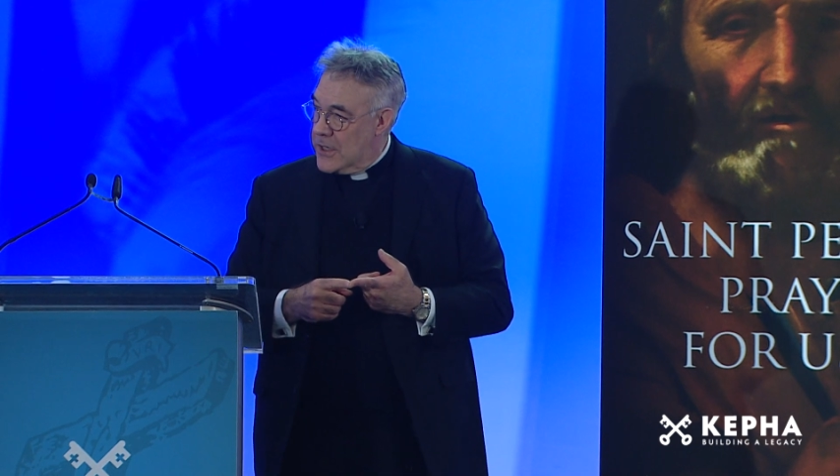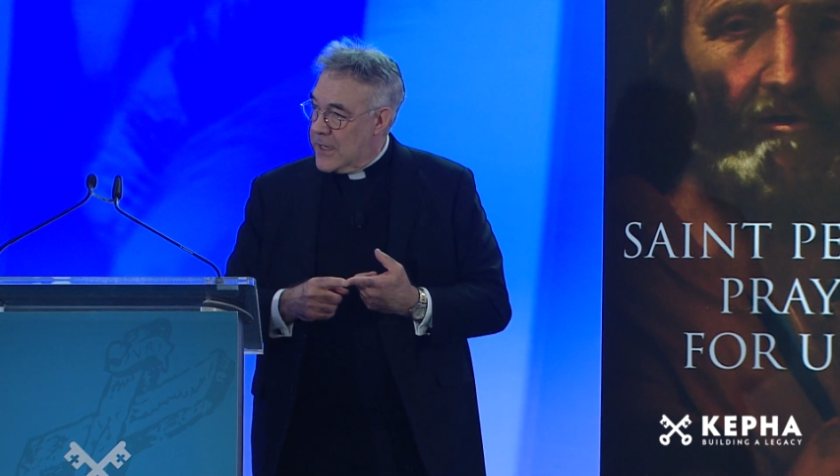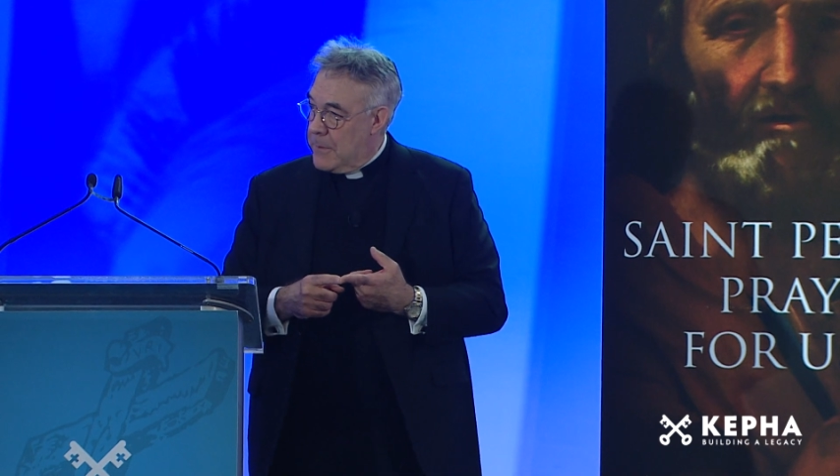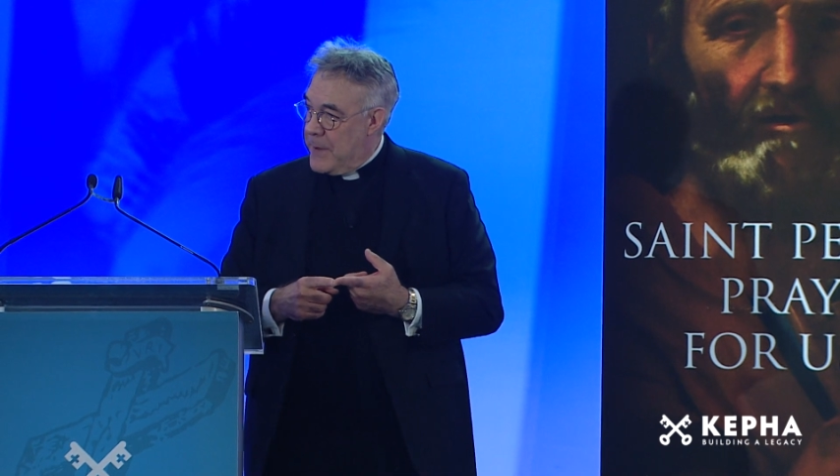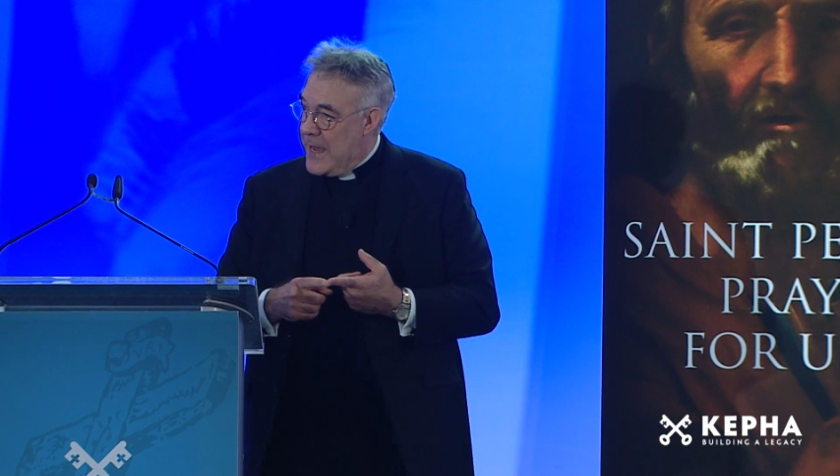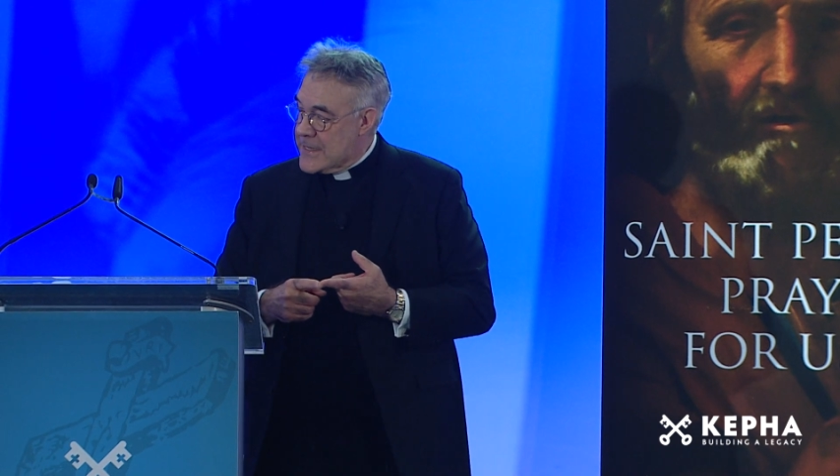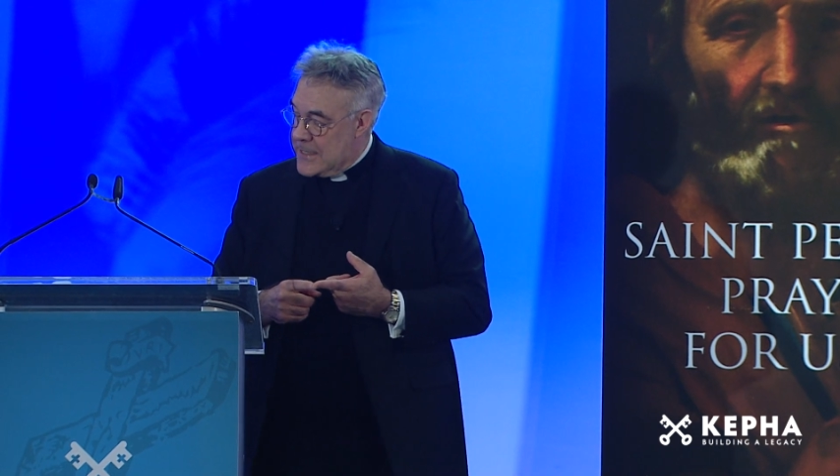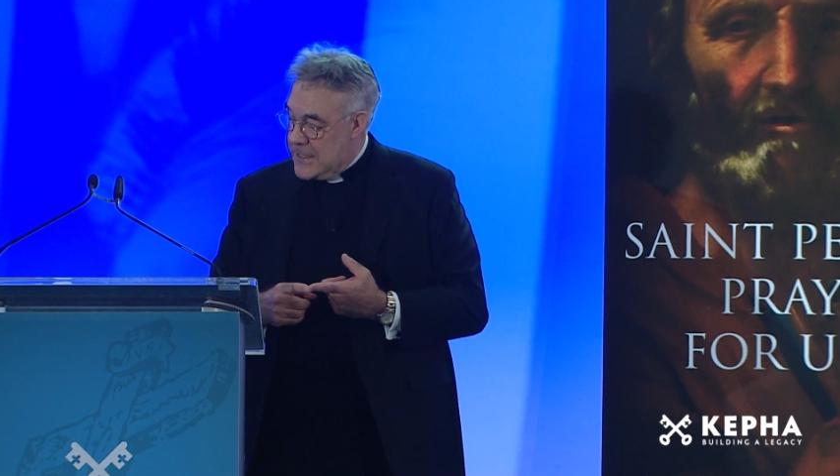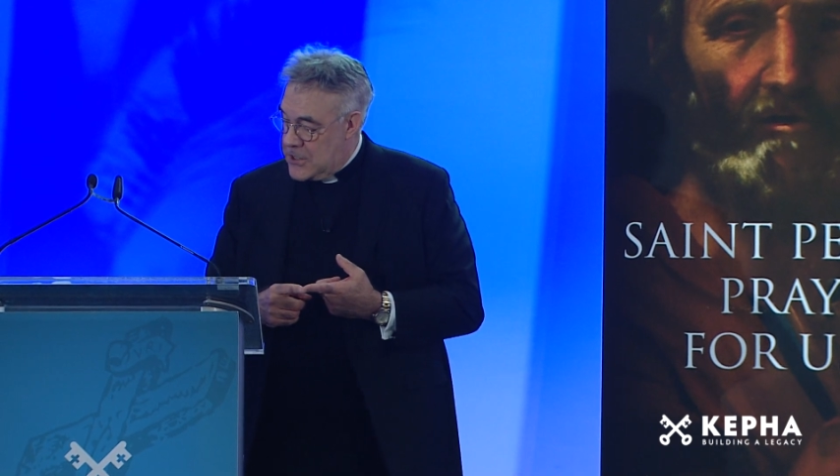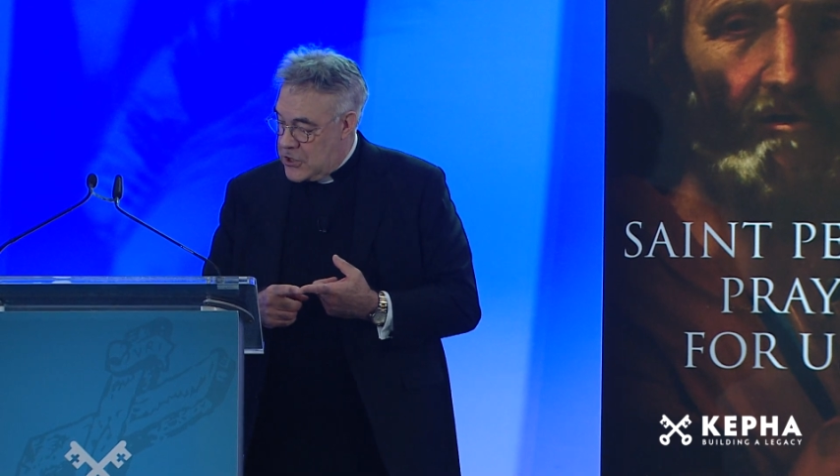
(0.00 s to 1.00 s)
the
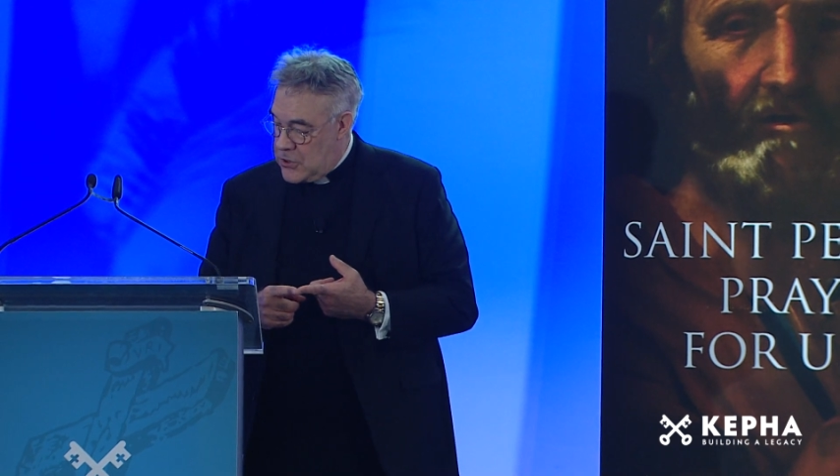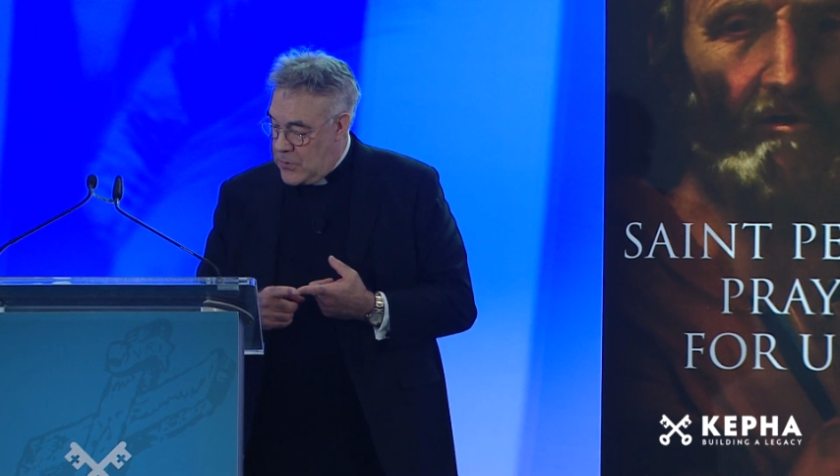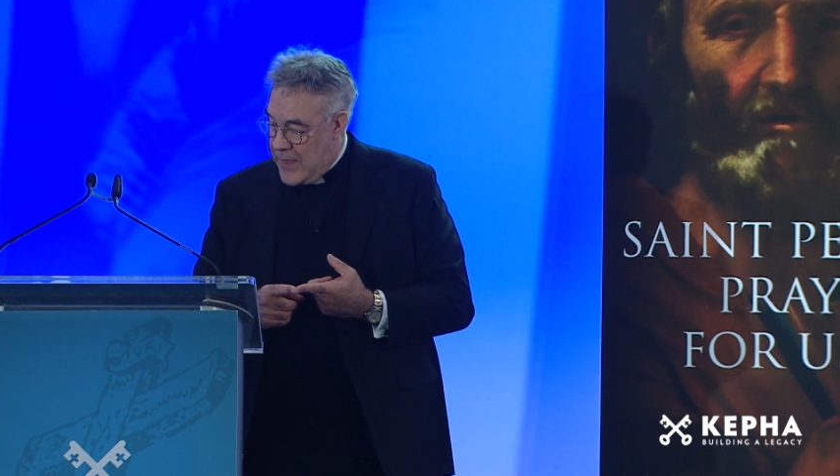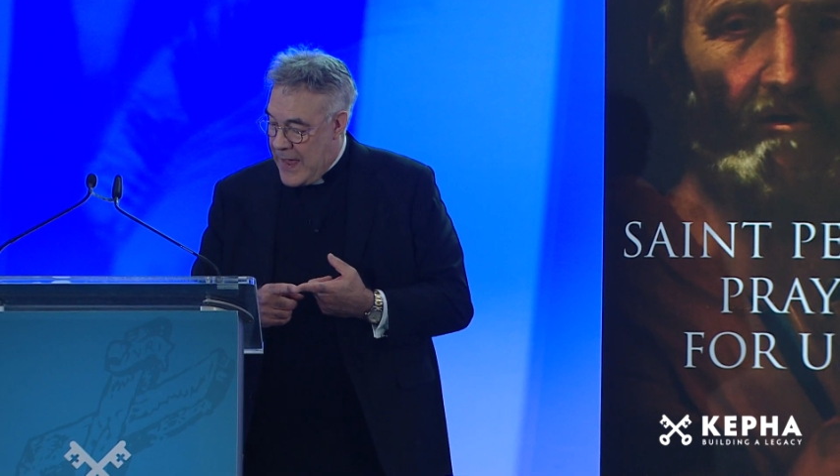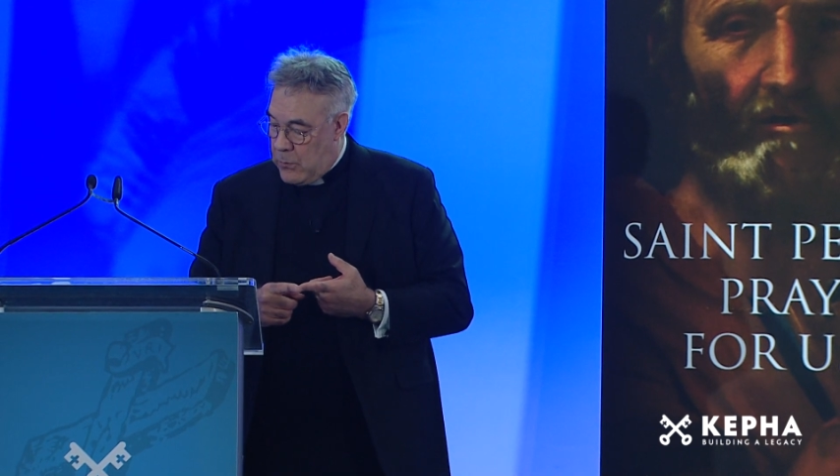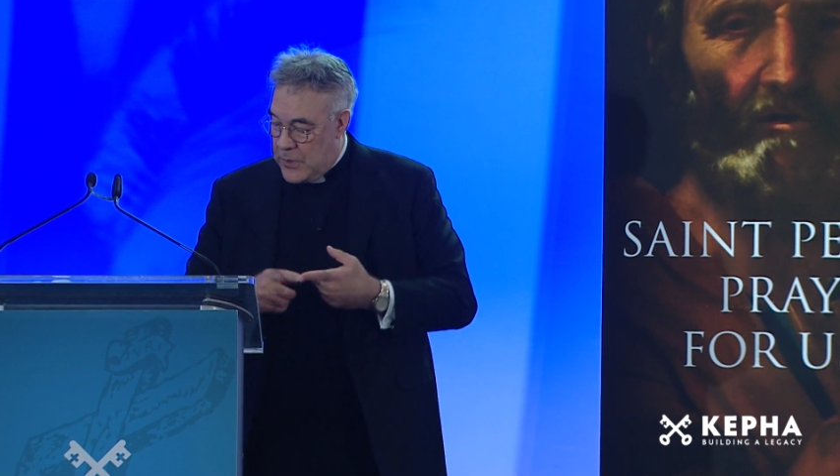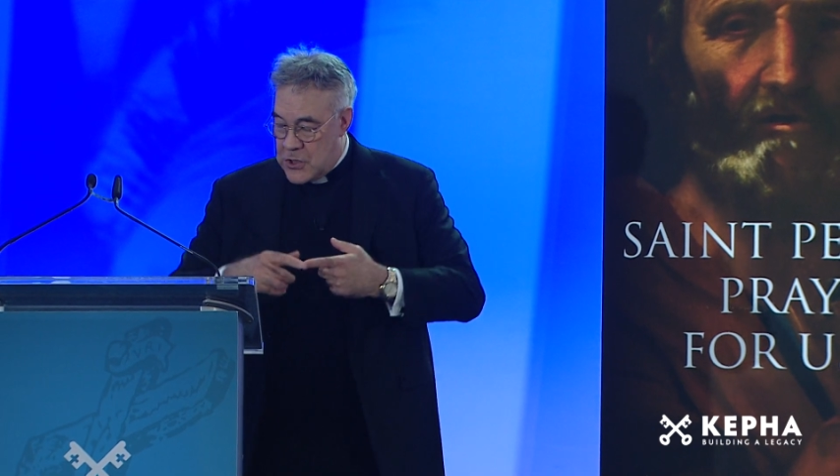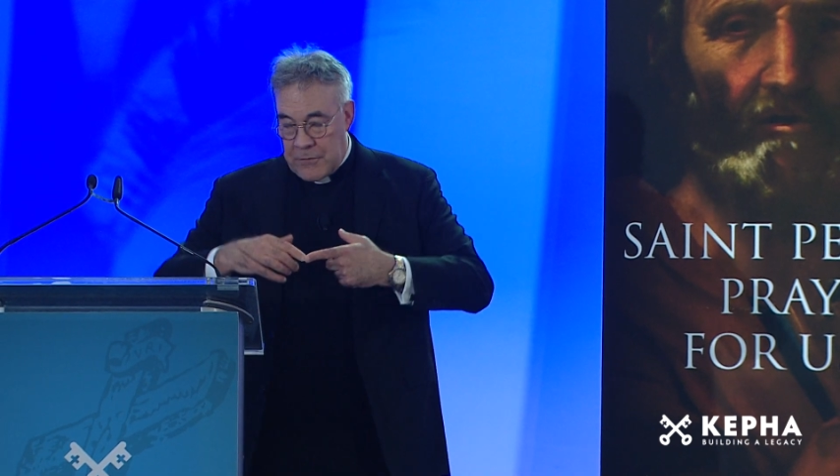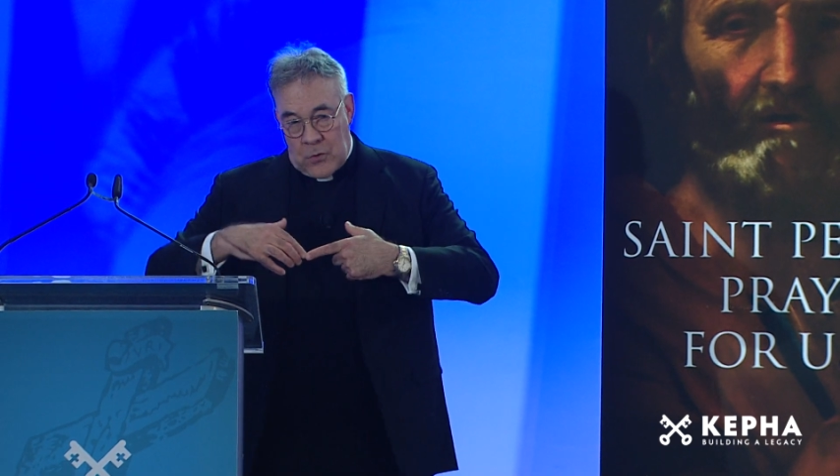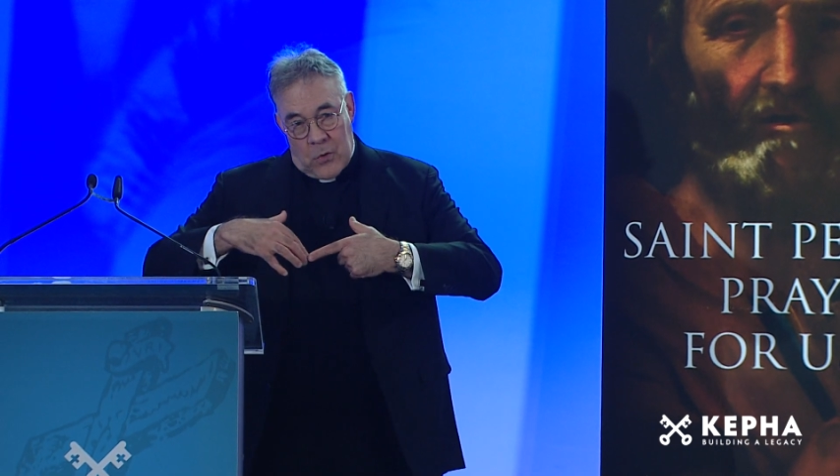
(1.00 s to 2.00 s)
capacity to do that, which
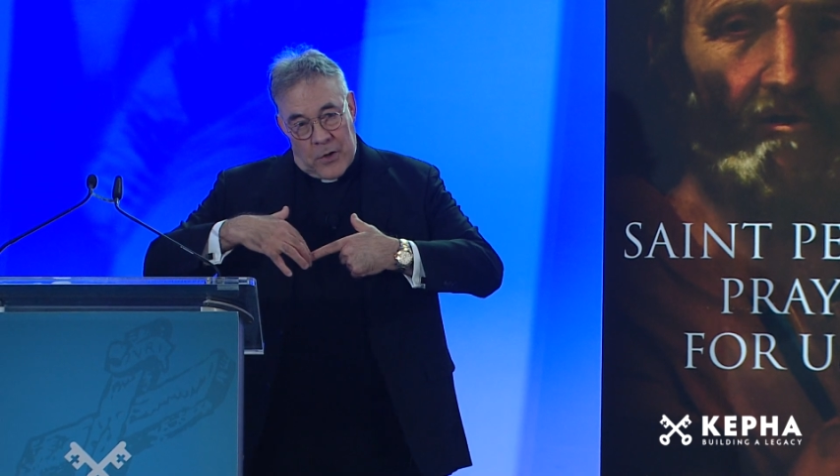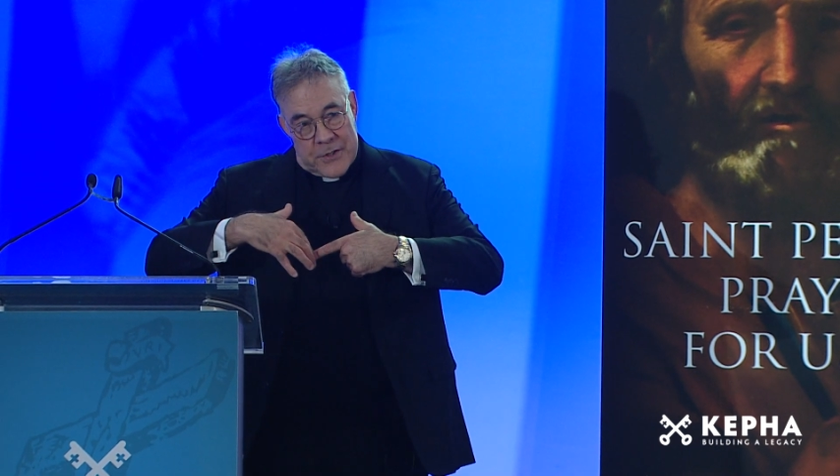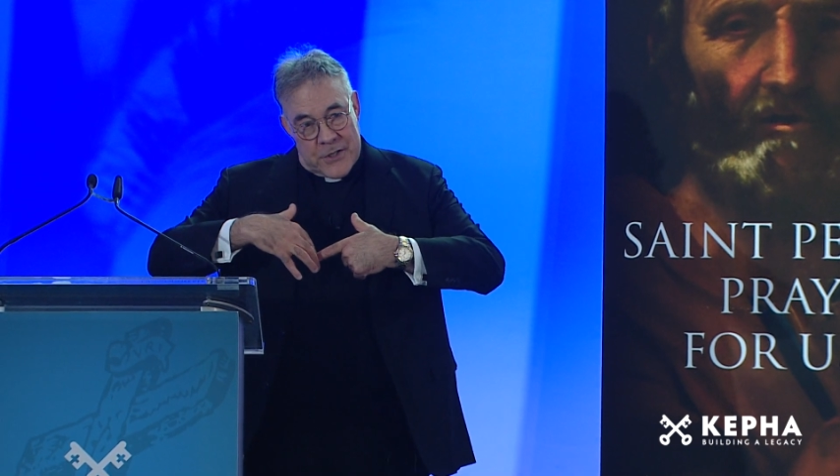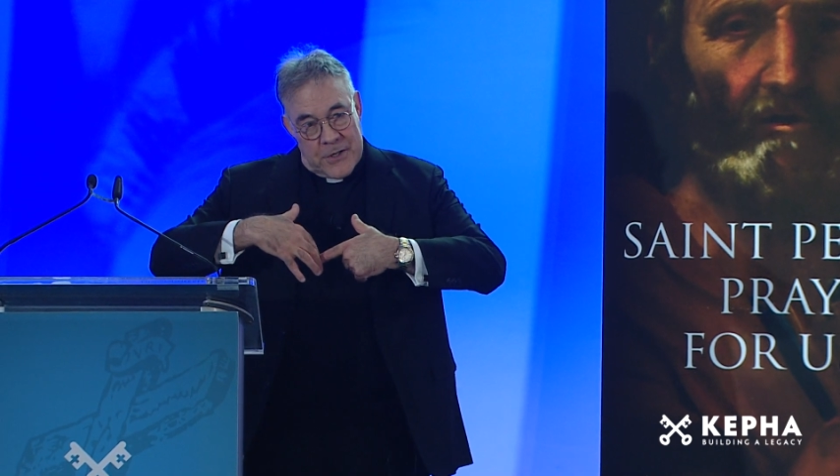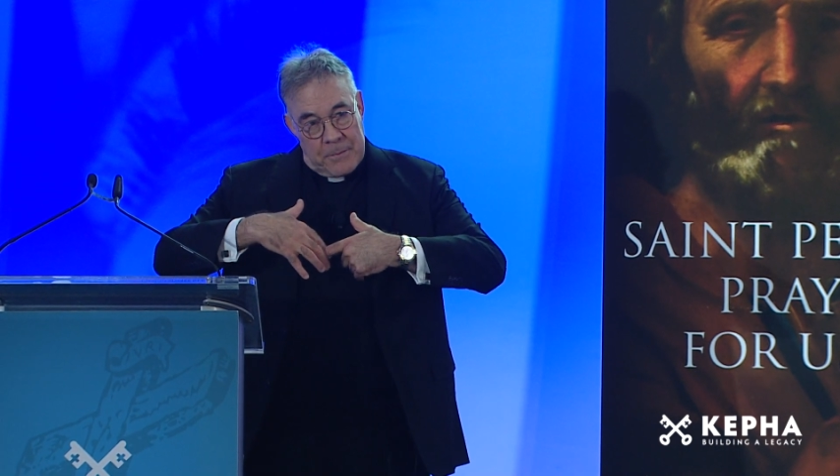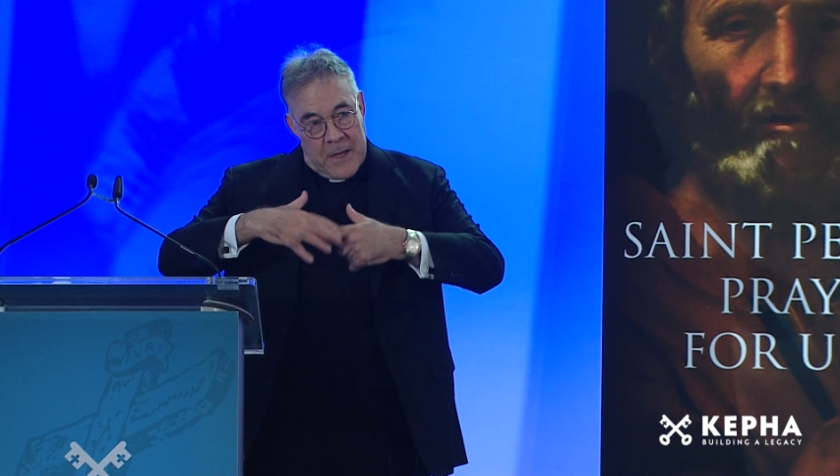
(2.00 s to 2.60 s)
of course